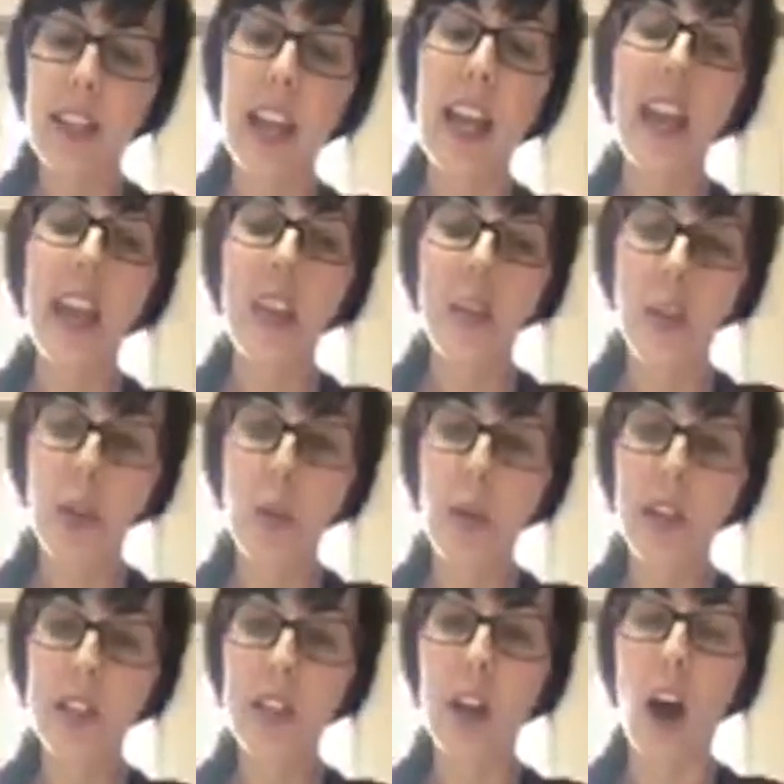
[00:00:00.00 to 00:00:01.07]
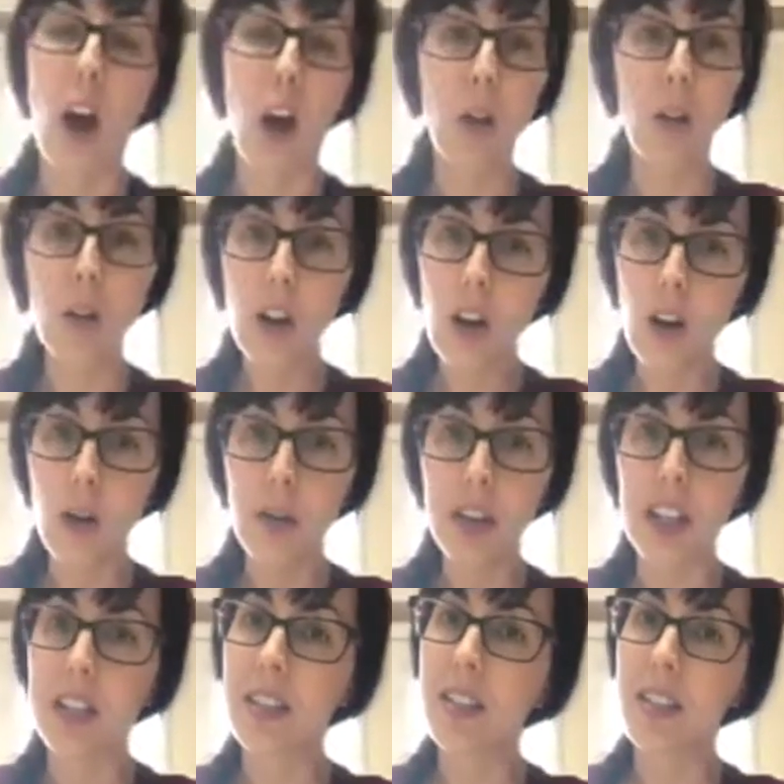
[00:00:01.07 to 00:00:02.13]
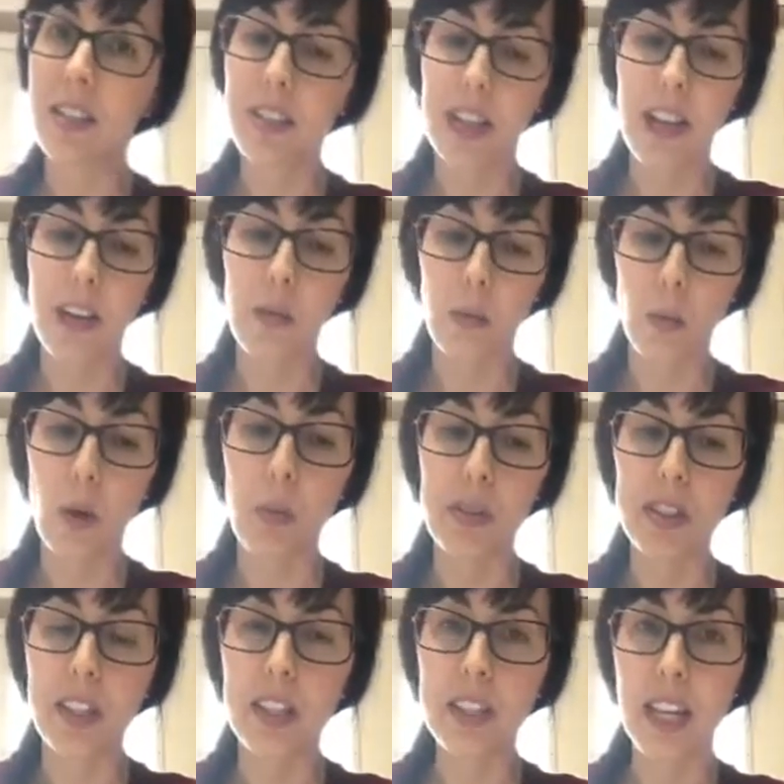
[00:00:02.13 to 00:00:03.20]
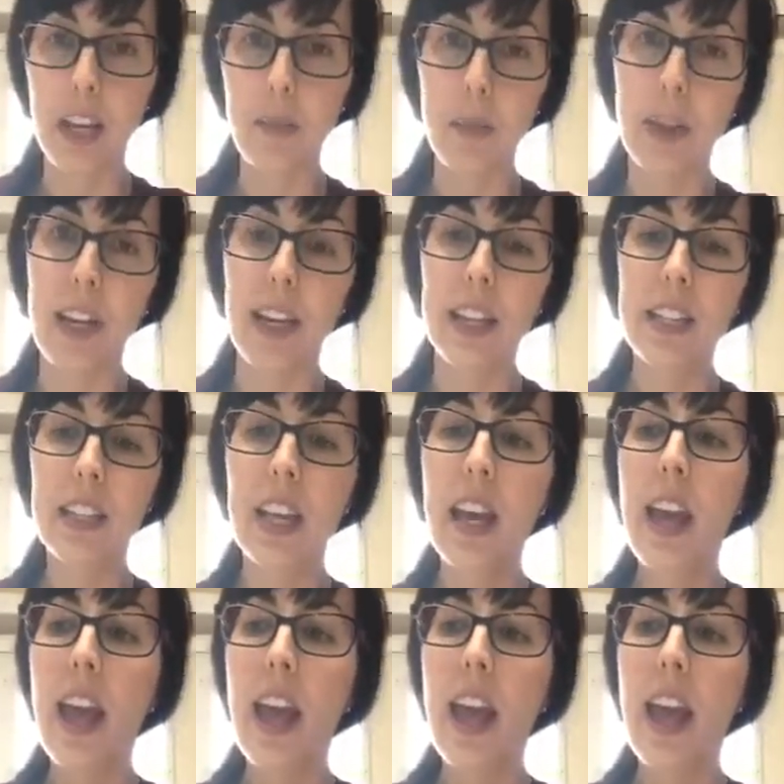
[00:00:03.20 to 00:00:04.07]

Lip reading: He knew it all along that this is what was going to take place.